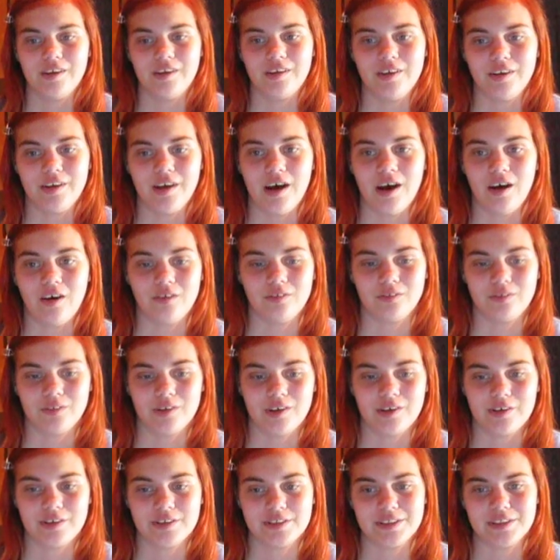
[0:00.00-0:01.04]
Now,
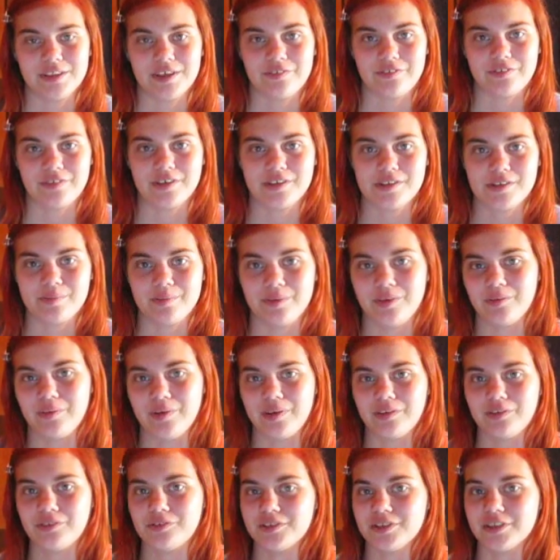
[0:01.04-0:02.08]
there is a difference
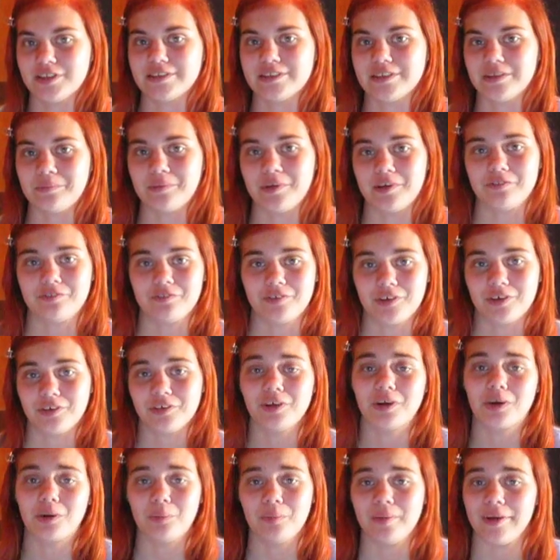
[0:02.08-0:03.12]
between losing someone for a
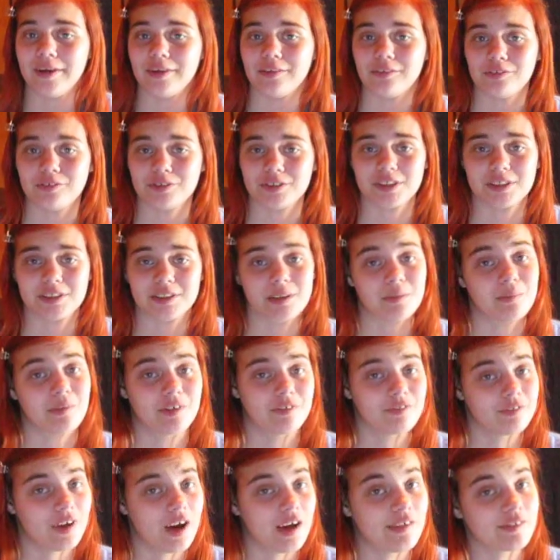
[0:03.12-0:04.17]
little bit and losing someone
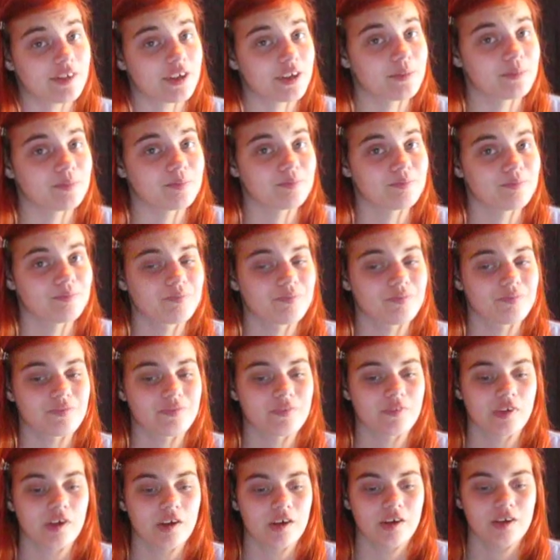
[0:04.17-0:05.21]
forever.
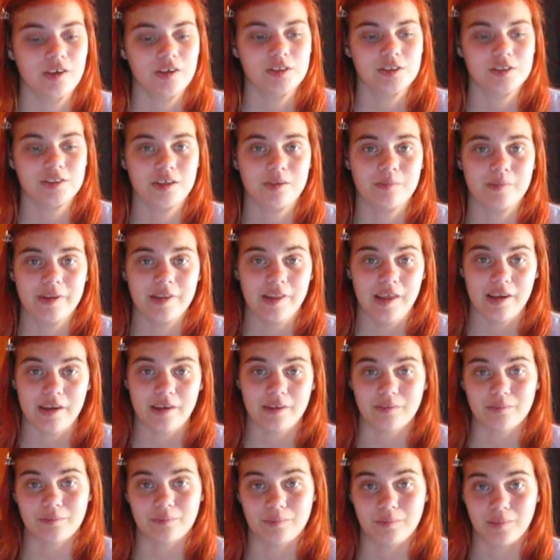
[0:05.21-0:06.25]
So I'm going to take
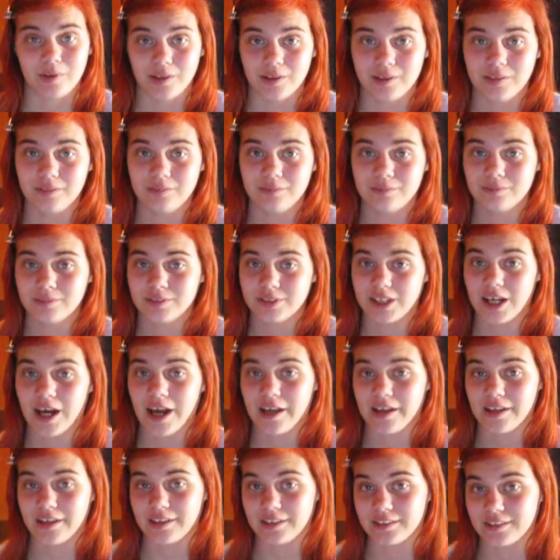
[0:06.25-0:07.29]
it one
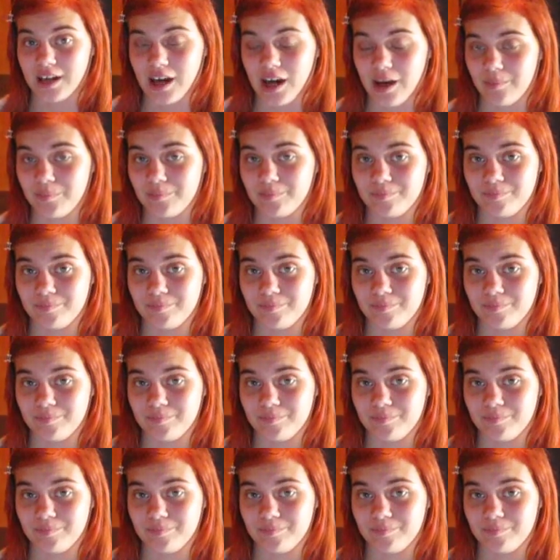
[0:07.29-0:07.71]
side at a time.